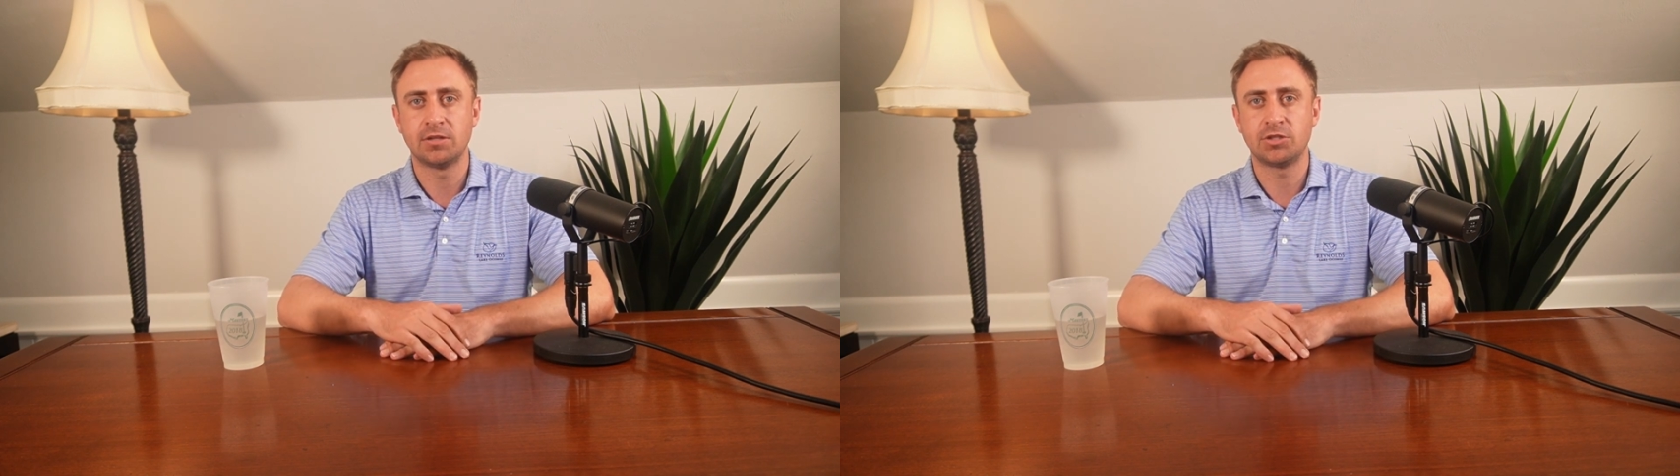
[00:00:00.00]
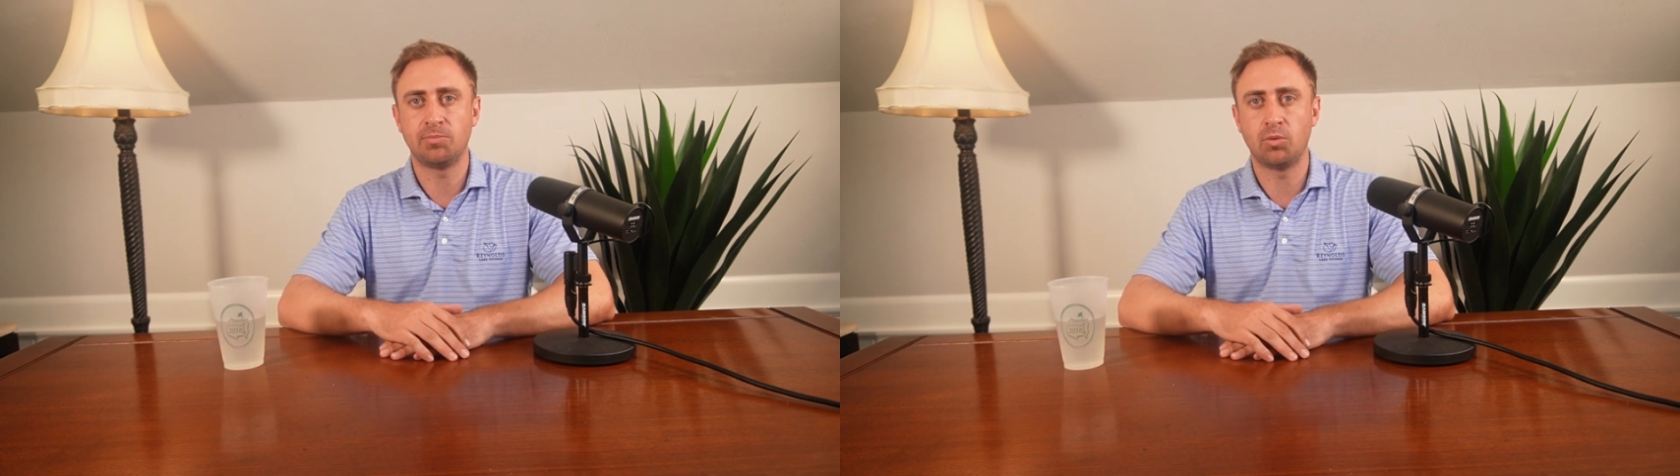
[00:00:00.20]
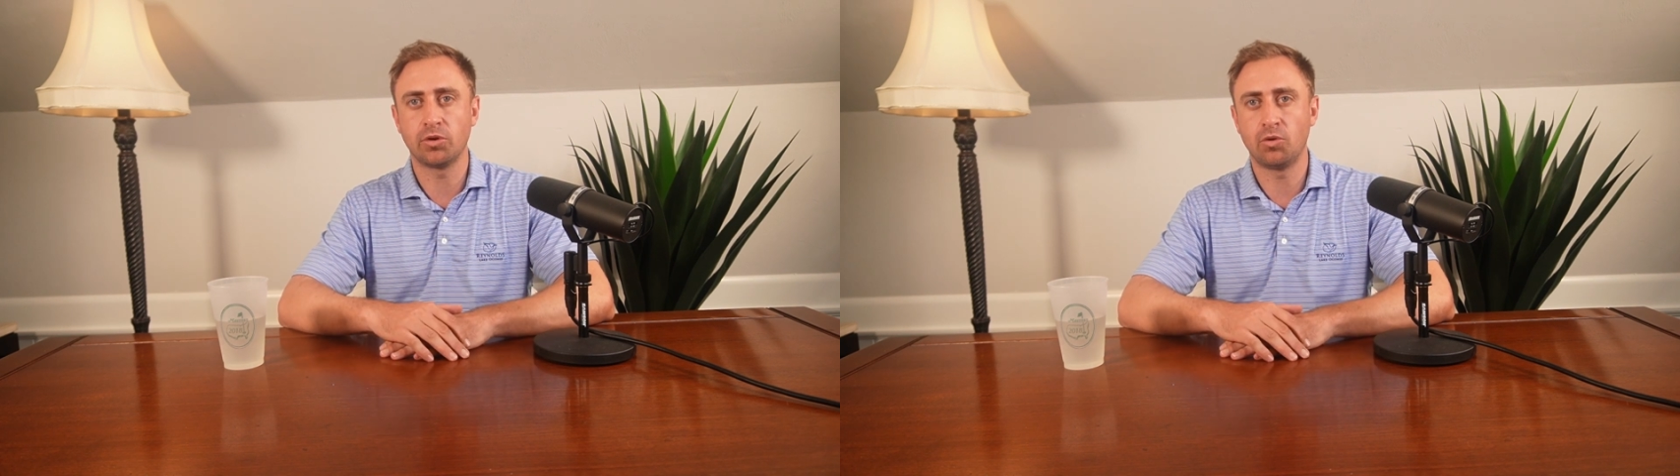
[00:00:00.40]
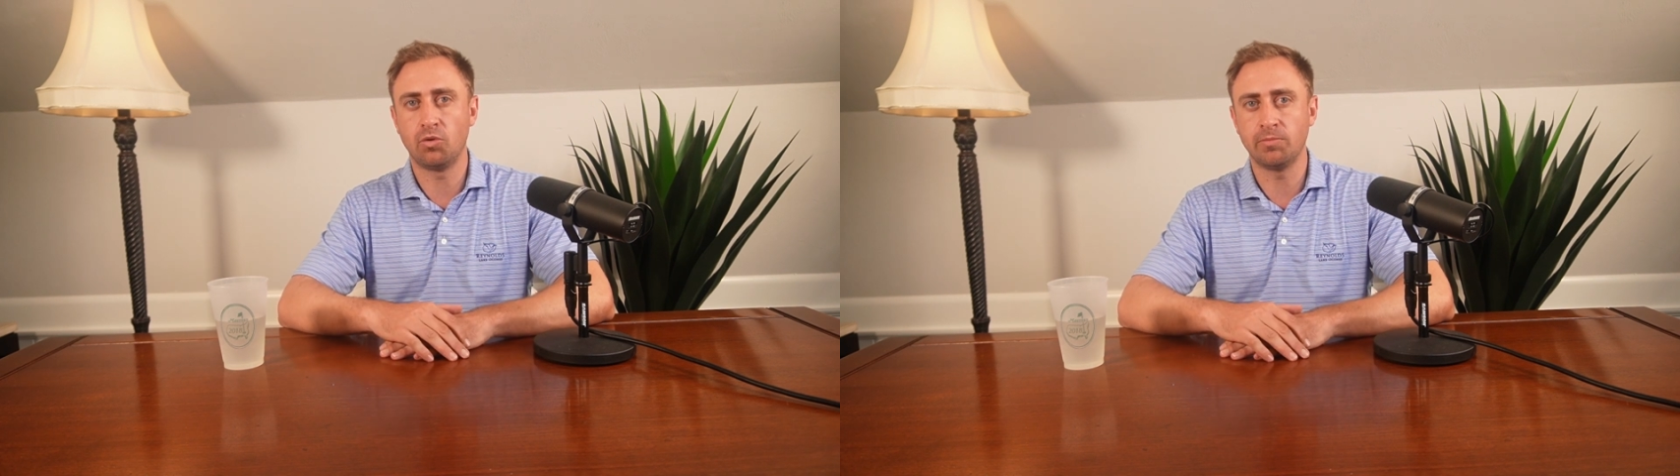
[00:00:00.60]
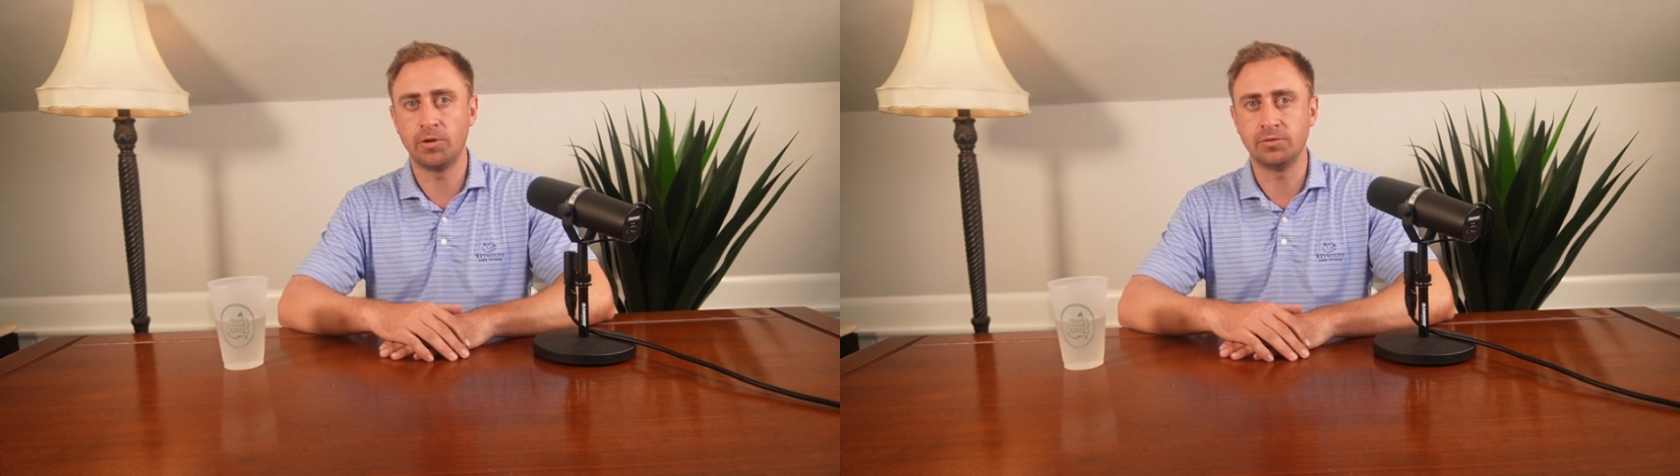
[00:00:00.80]
support
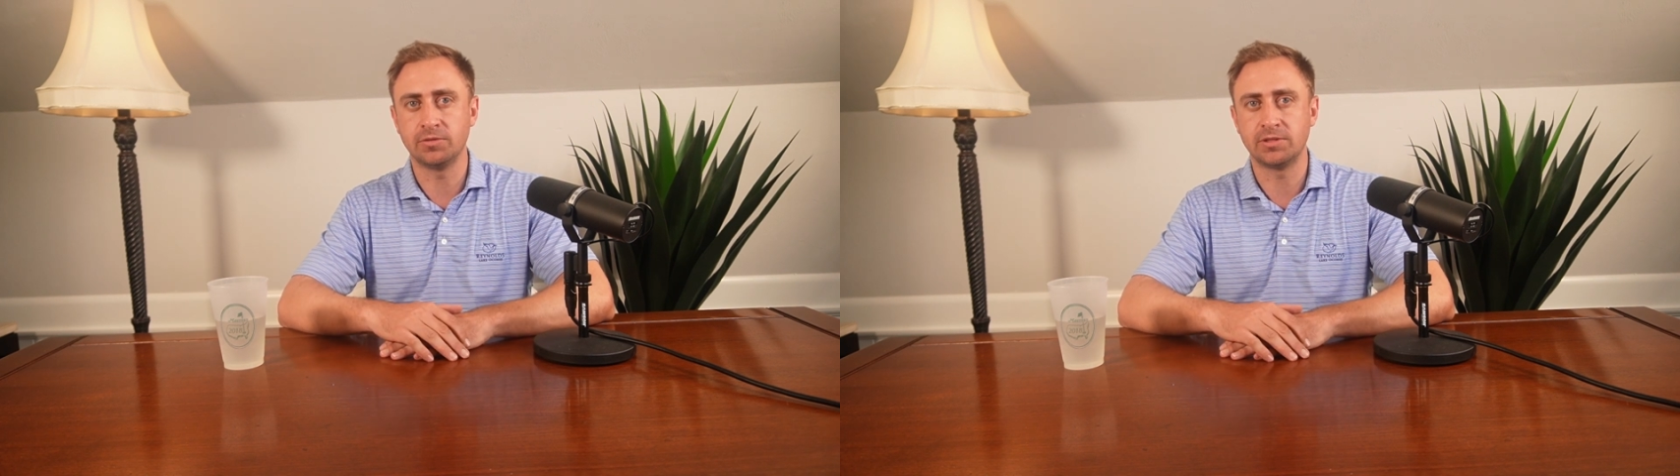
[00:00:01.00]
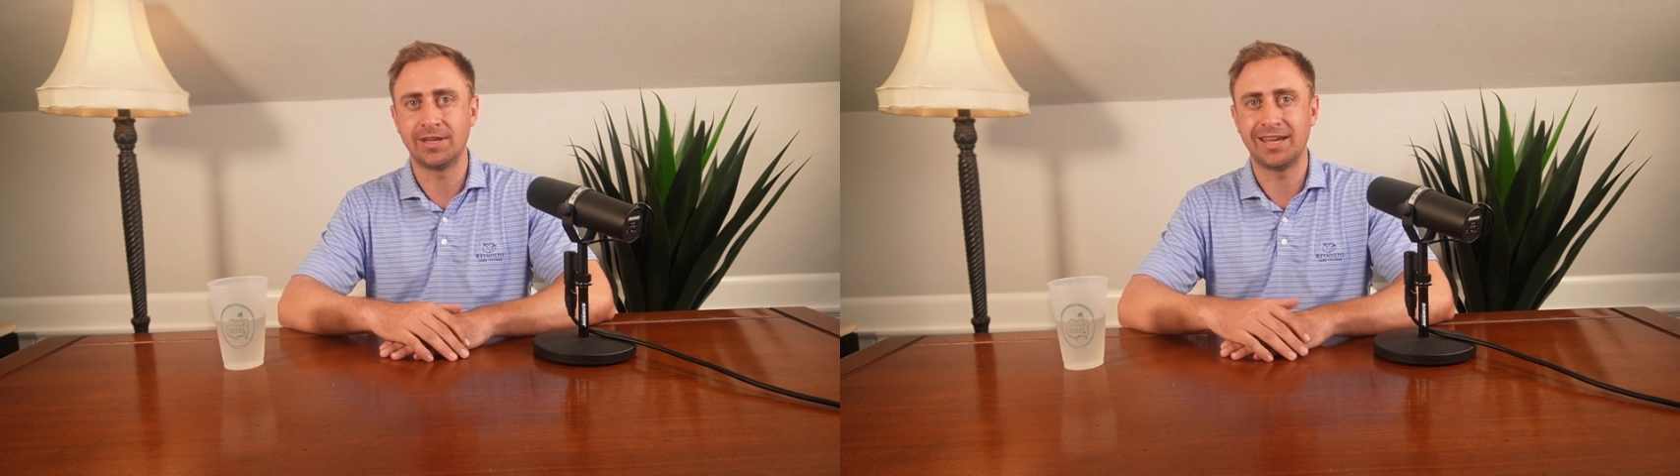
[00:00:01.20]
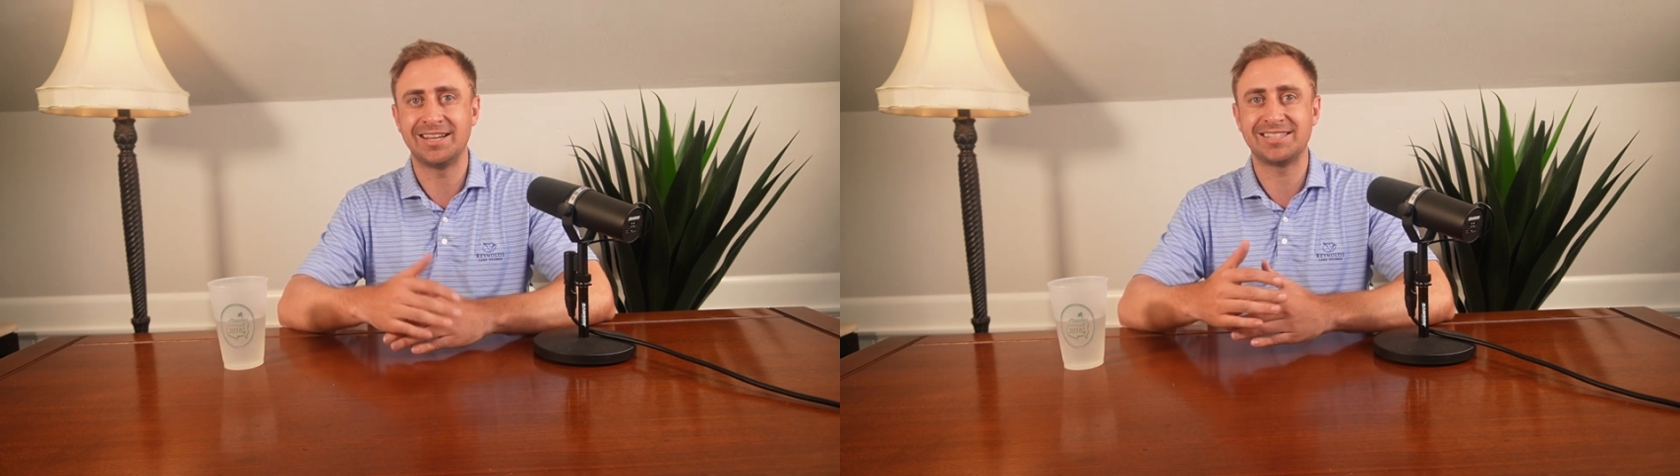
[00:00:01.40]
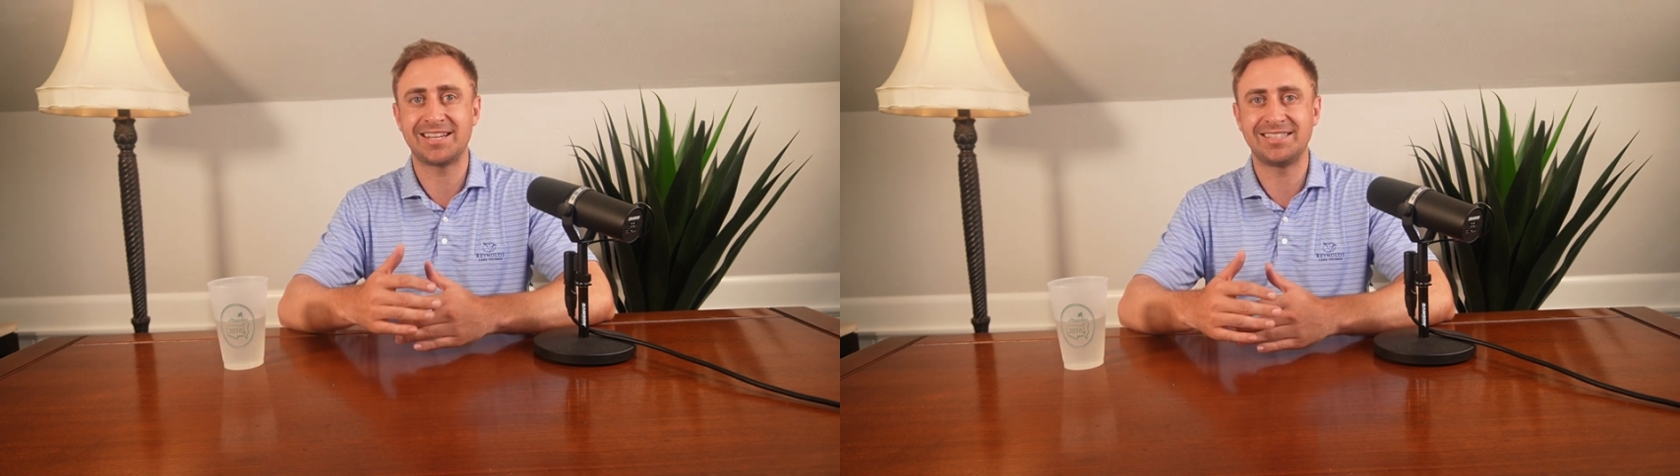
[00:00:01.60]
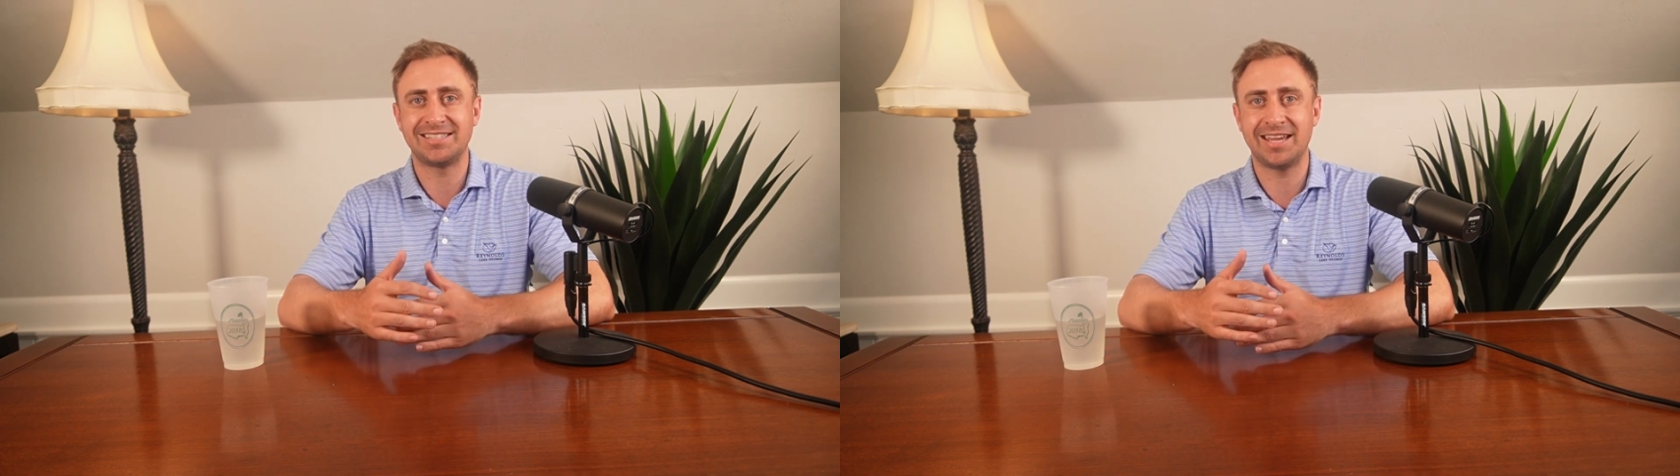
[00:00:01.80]
hormones, and as
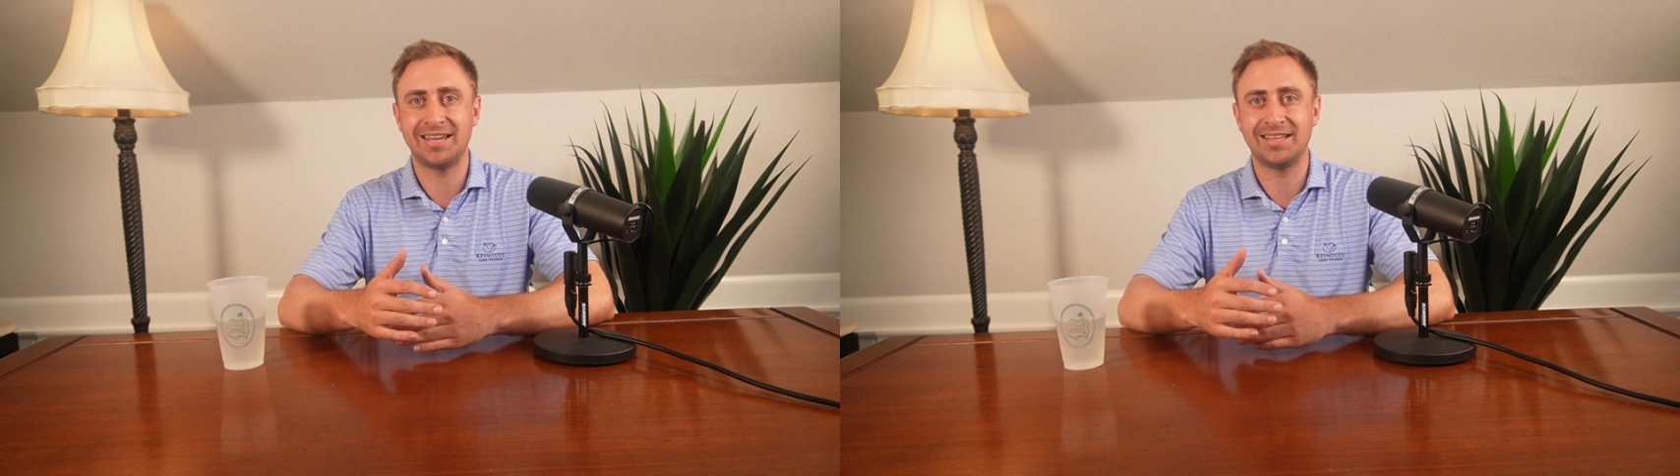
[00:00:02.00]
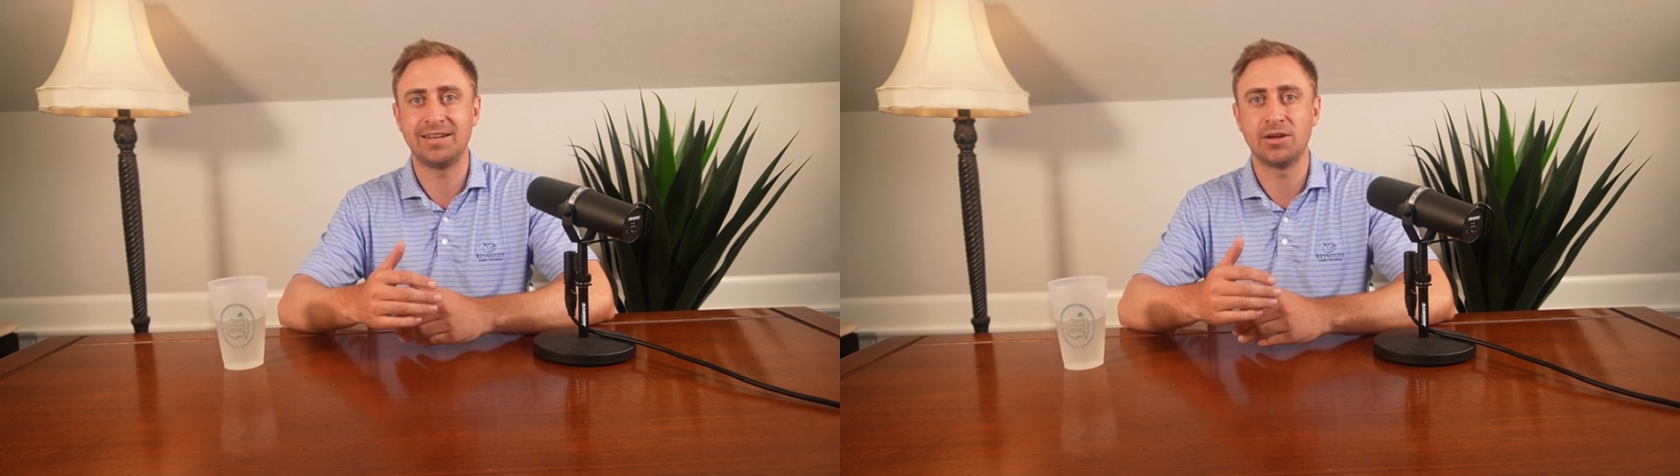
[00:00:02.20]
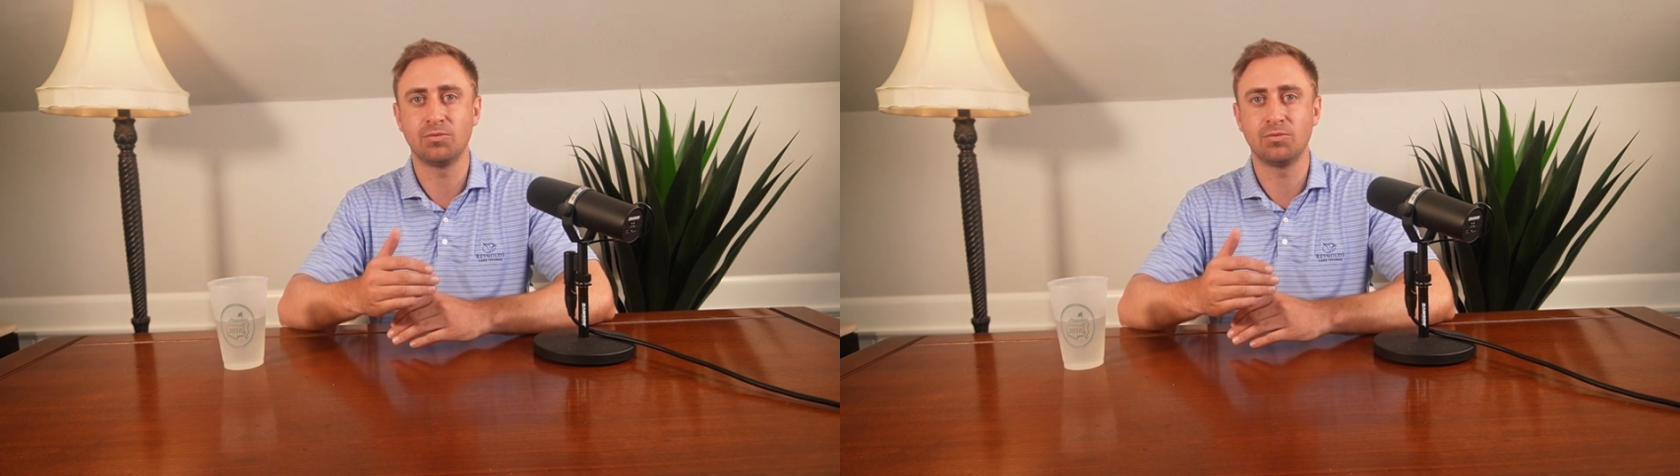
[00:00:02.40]
I said,